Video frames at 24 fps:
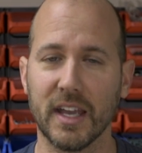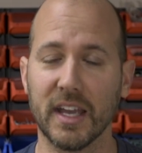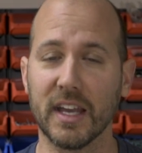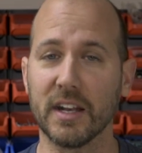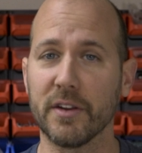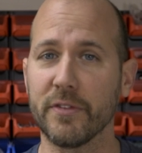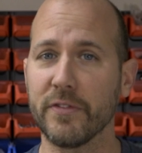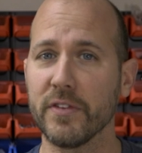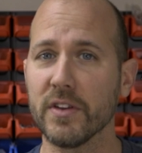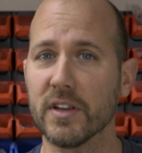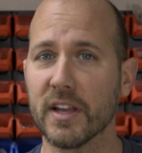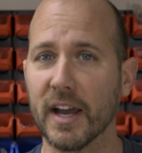
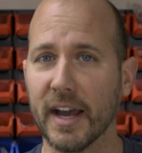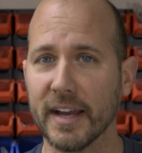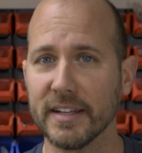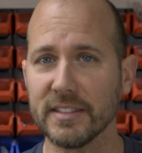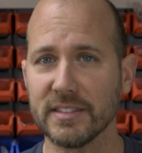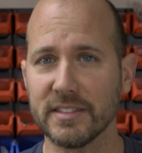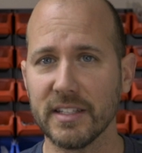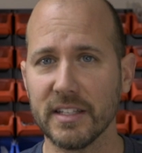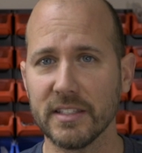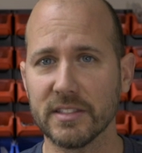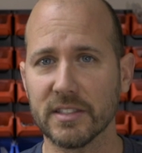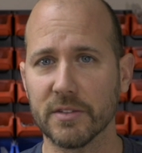And if you
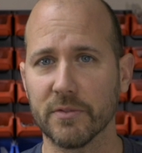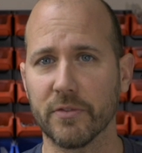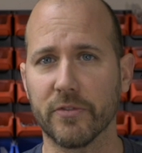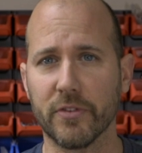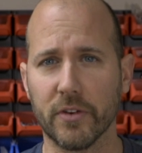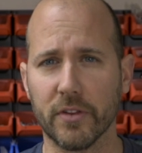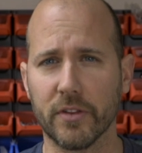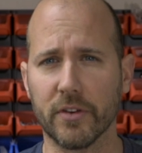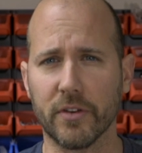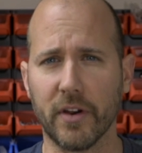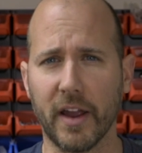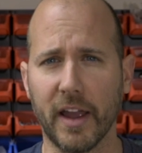guys need some
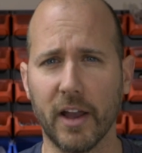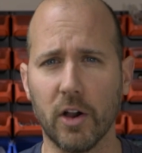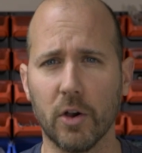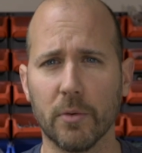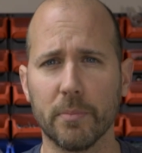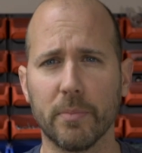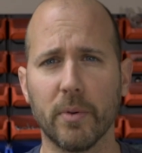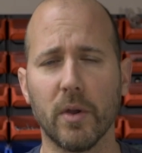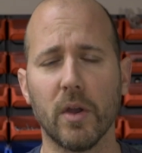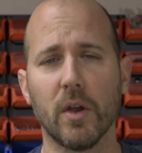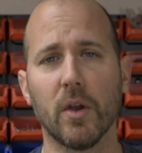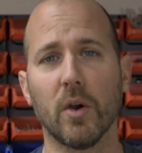further
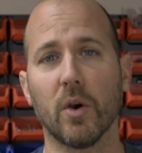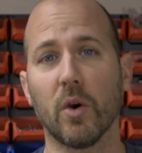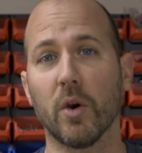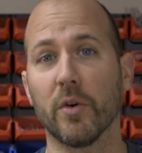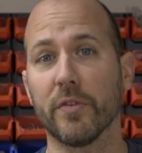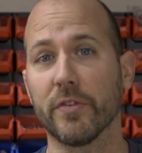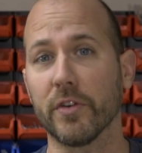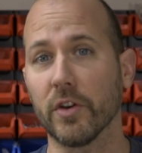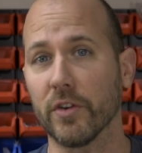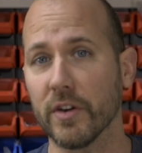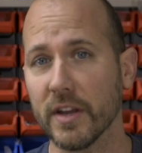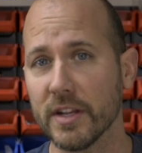help,
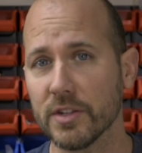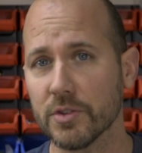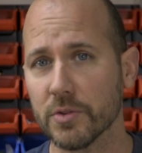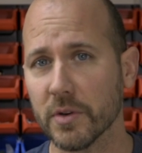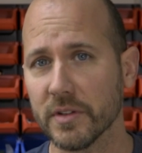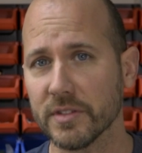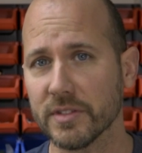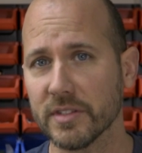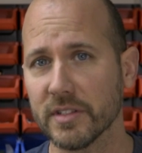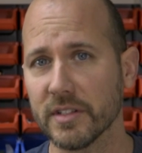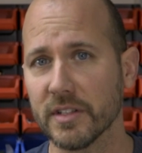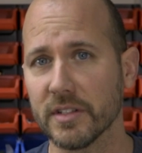or if you're
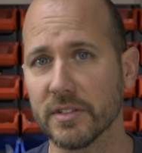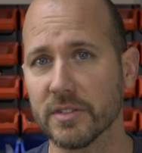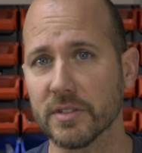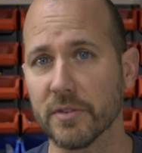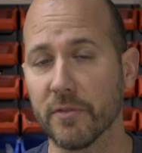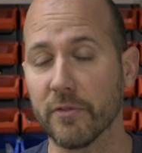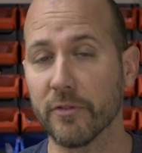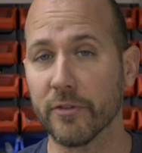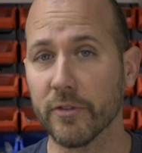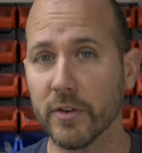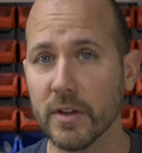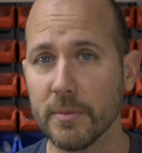interested in
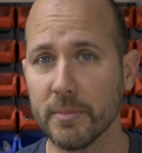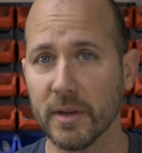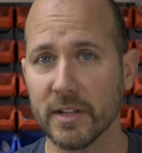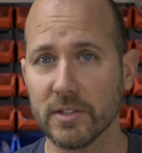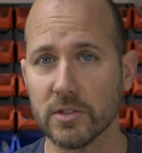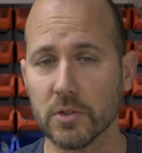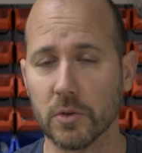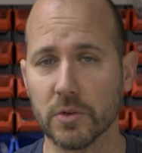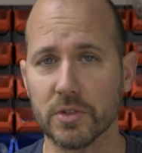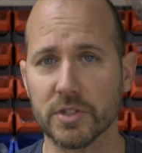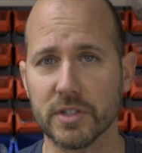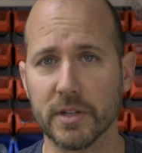some free
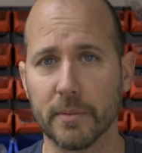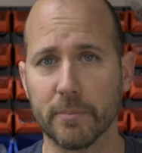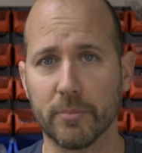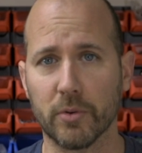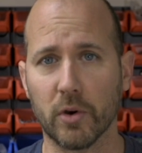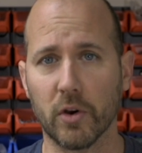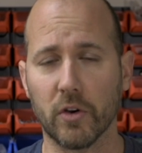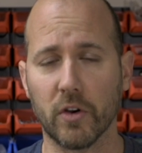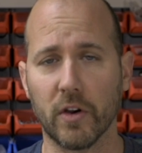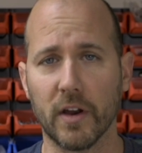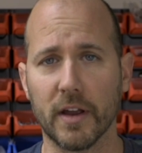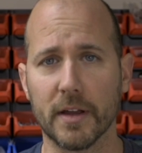mentorship
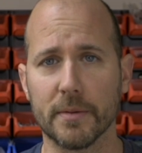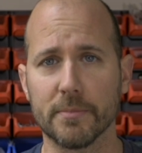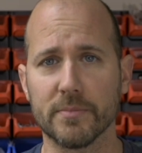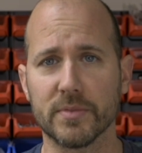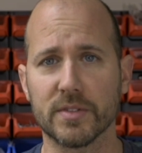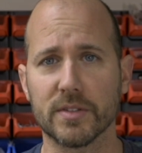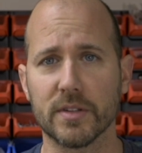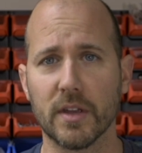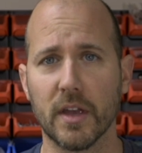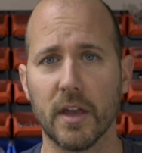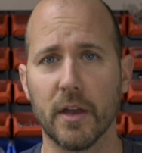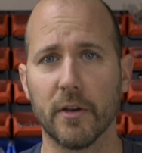
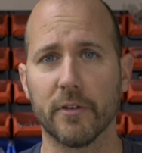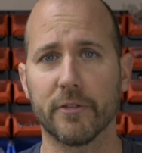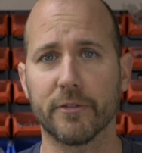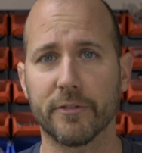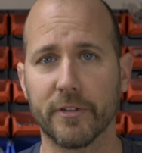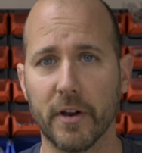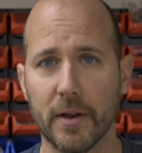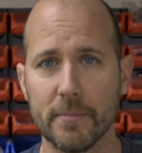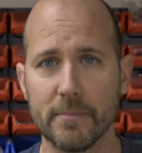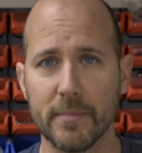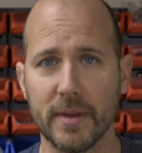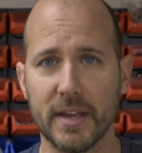programs
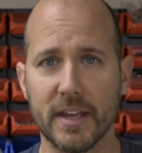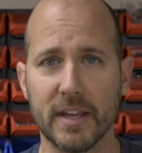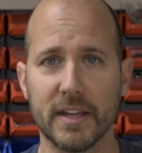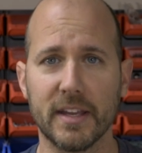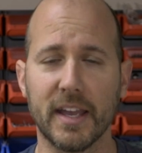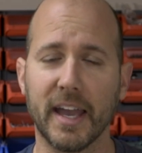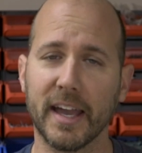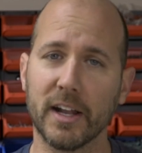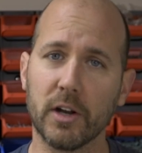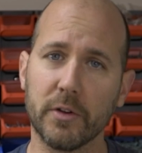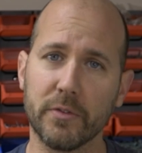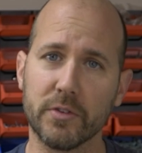from
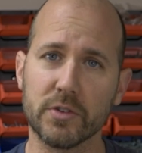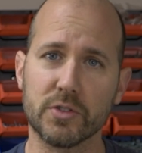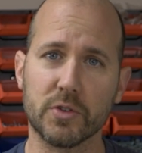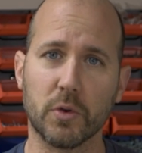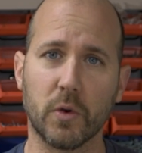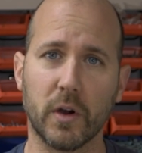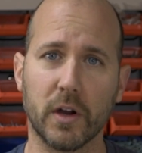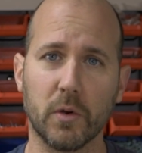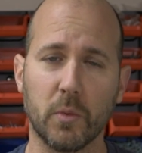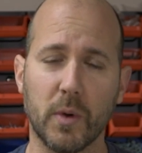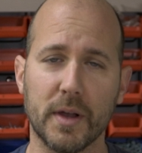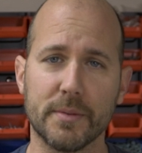me, head over
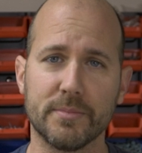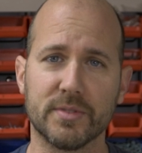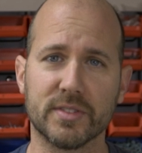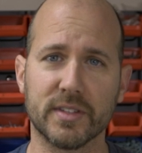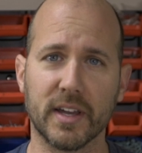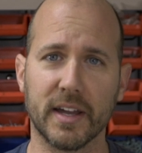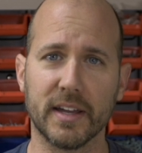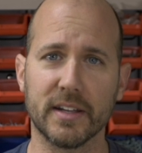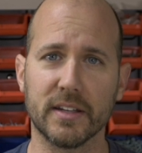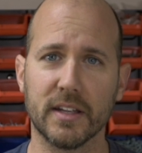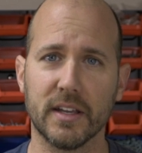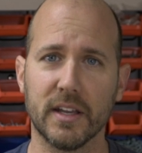to our
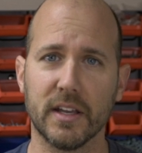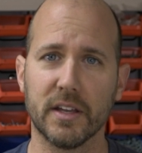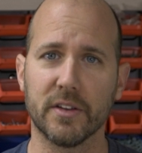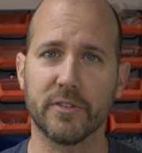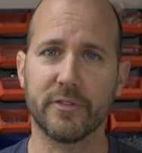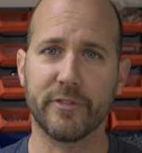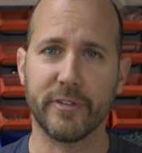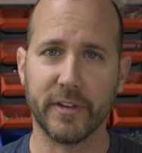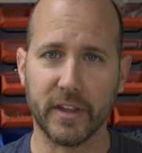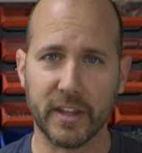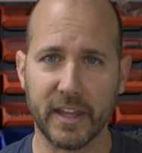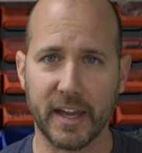website,
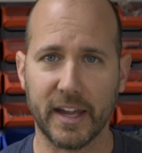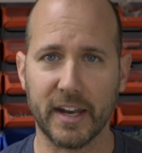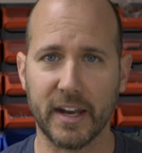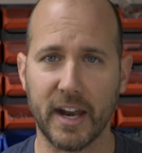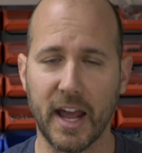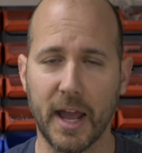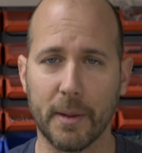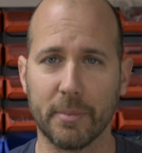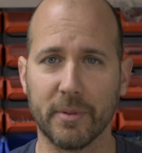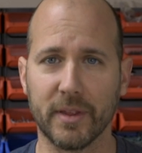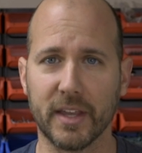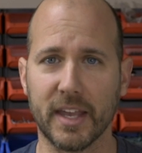fill out
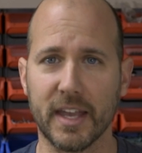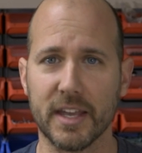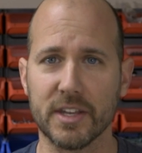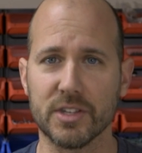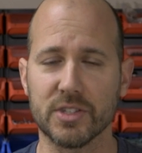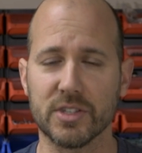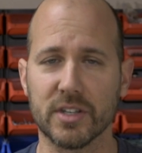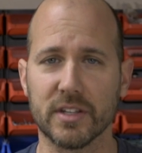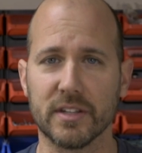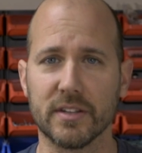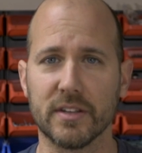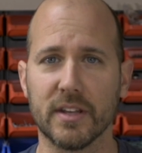an
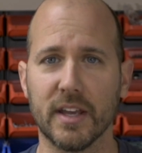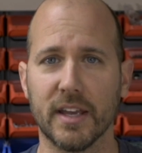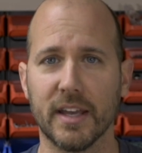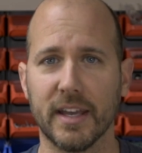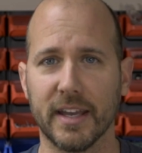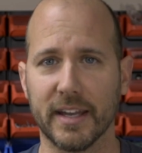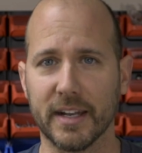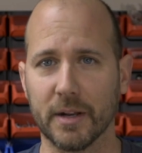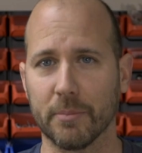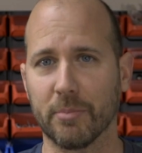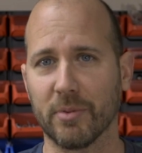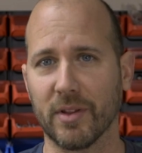application,
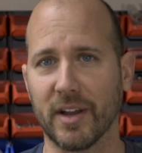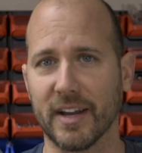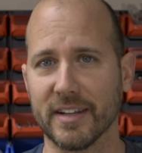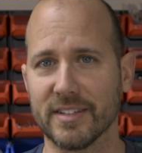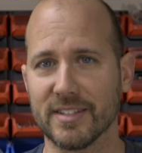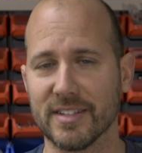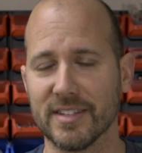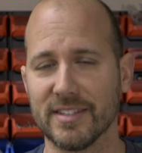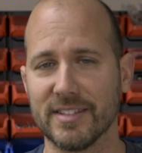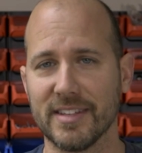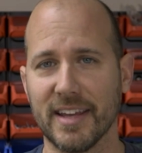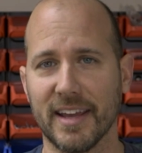and
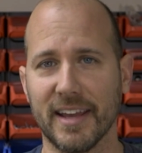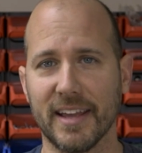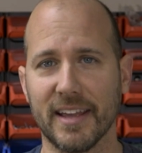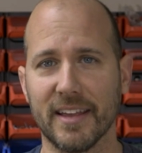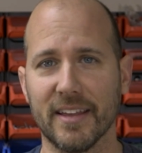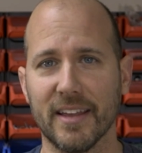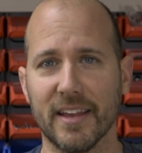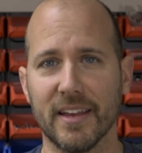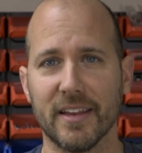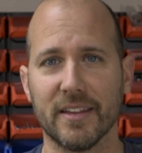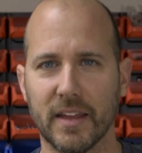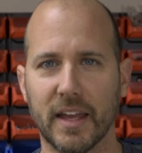apply
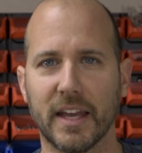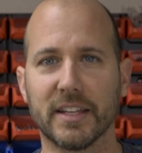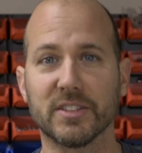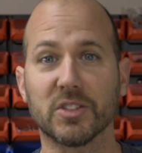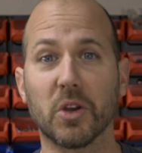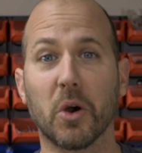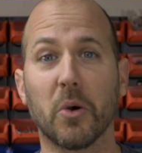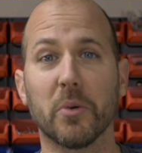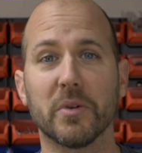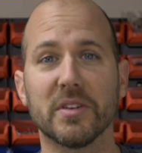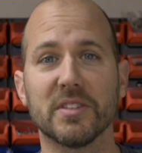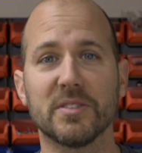today.
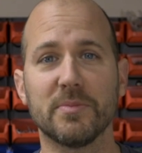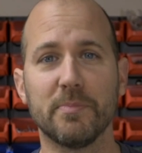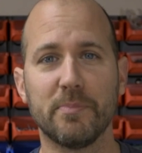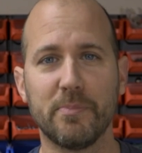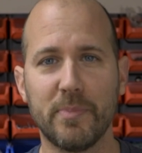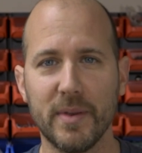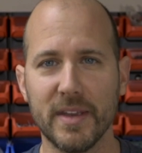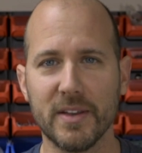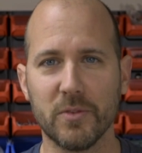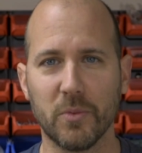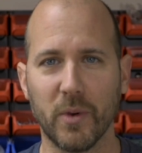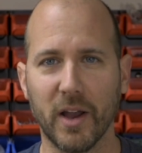As always,
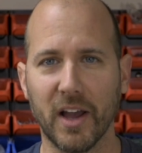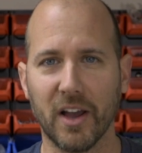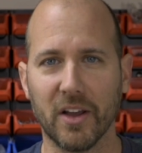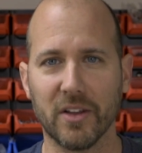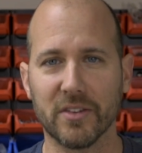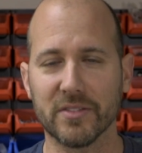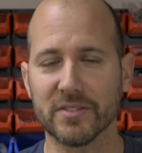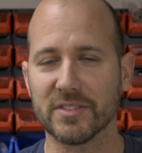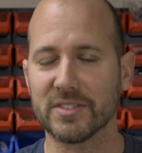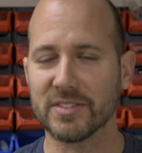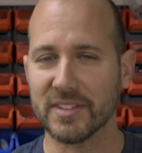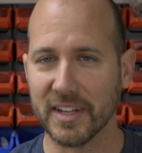be
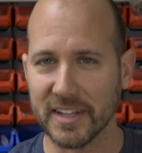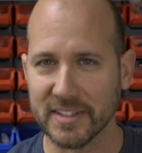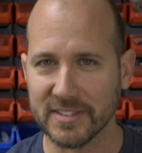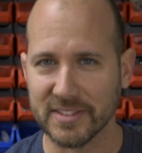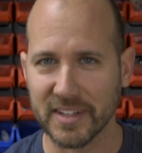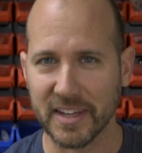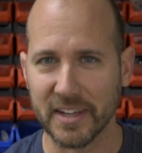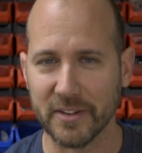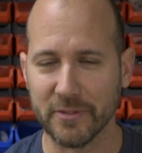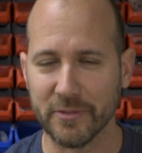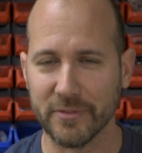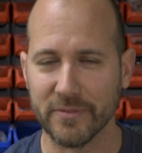well, stay
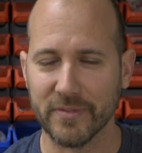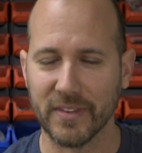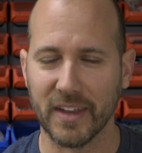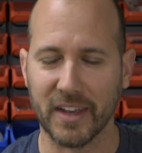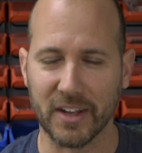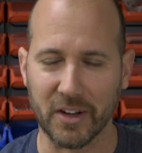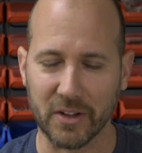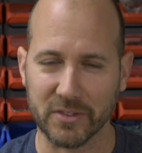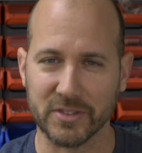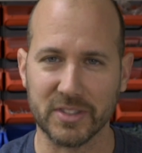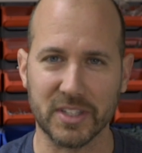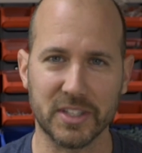safe,
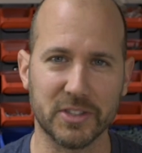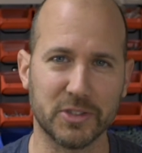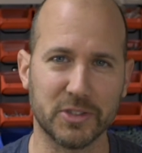and I'll see